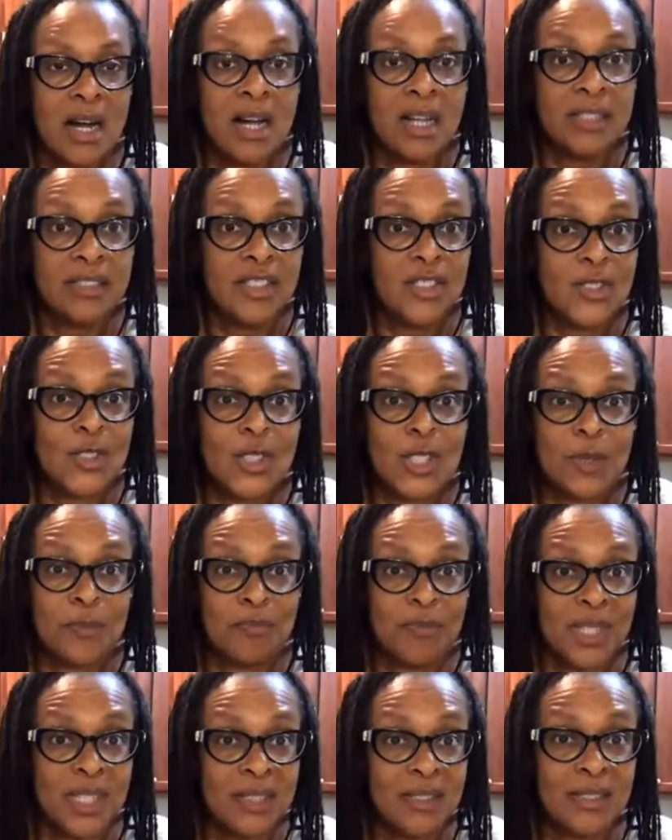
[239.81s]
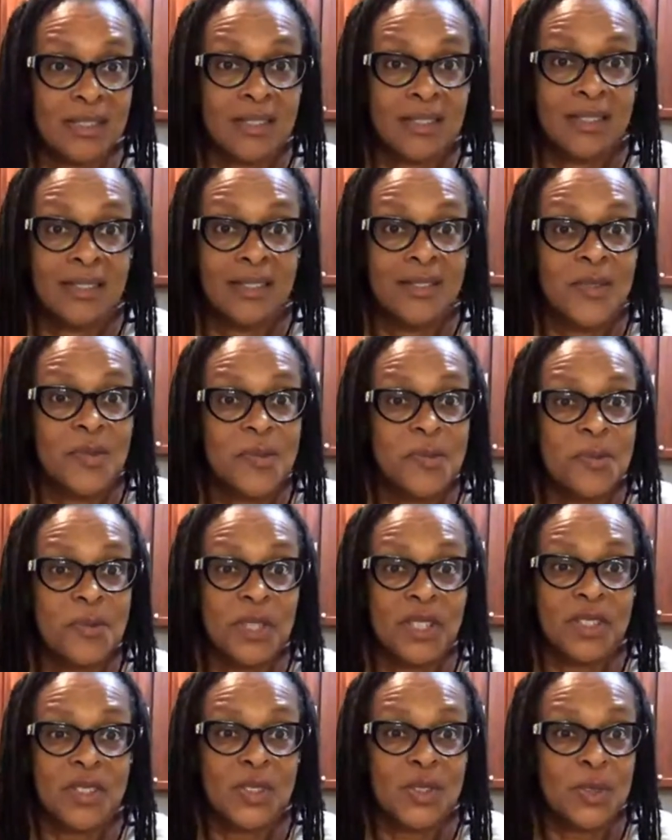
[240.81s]
onion dip mix.
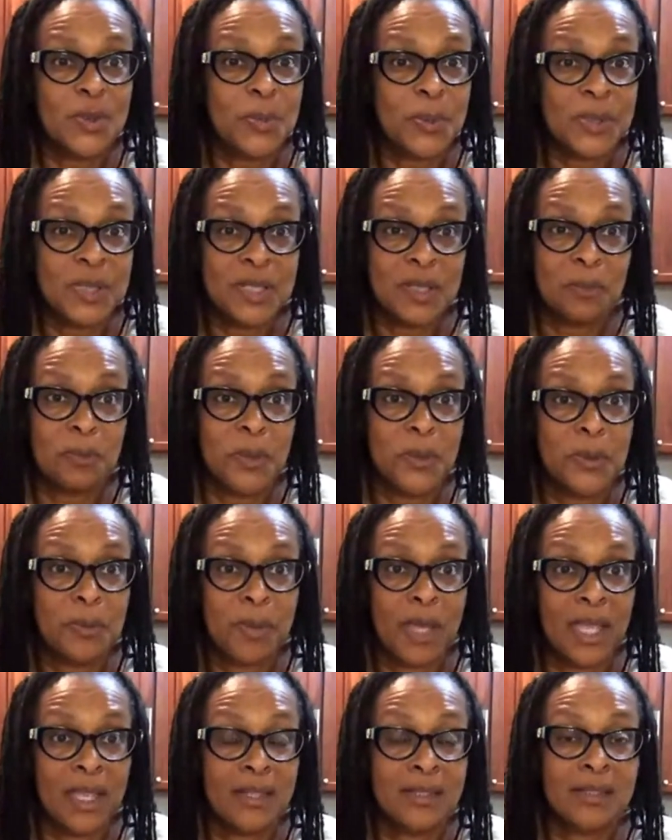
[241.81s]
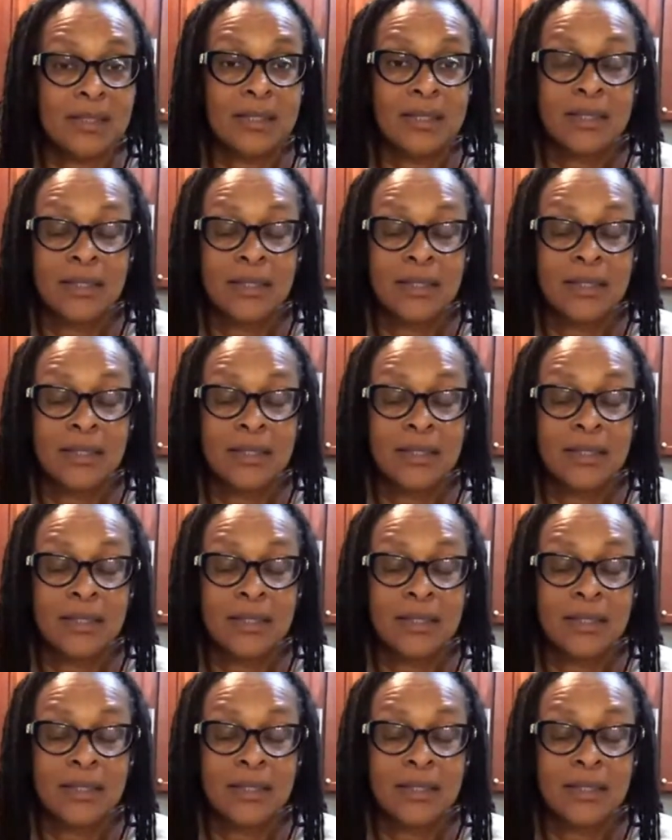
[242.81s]
Really super simple to make.